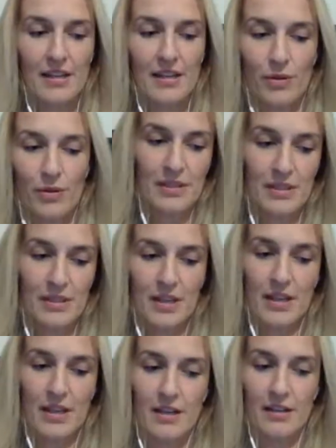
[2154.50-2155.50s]
in
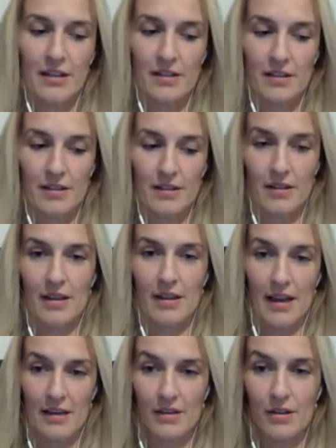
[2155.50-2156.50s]
wrestling, the
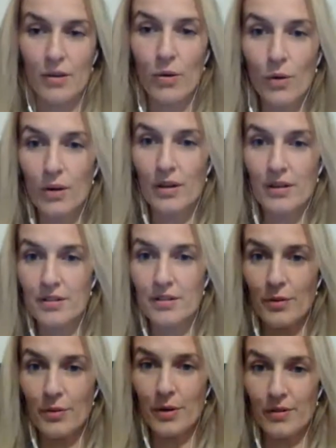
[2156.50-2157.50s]
end goal is to
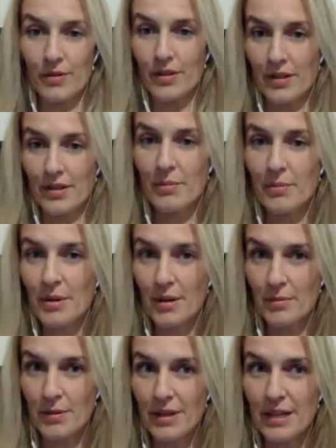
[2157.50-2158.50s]
work for the
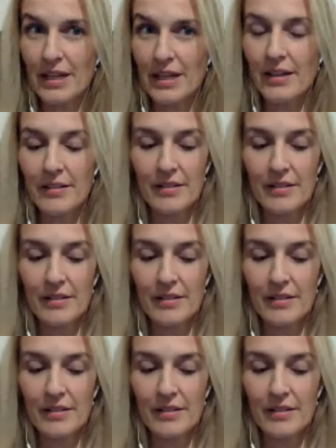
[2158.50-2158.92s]
WWE.